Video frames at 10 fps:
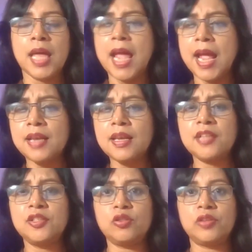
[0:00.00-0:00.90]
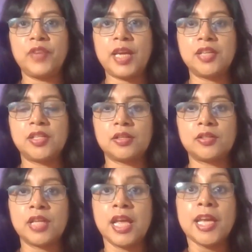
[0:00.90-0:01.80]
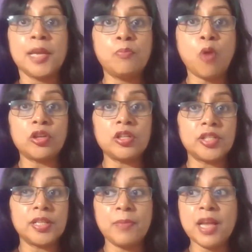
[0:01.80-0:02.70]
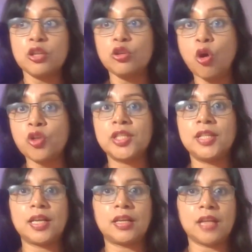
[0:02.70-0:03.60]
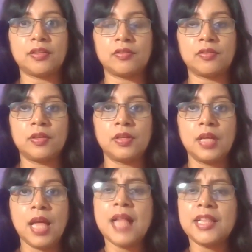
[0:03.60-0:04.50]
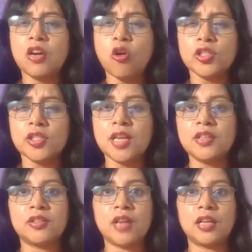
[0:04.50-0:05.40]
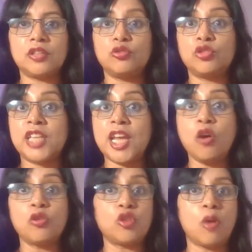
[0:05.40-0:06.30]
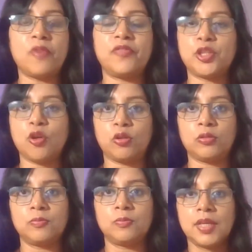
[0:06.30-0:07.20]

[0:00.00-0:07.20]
Endless notifications, important emails lost in the clutter, and the constant struggle to stay on top of it all.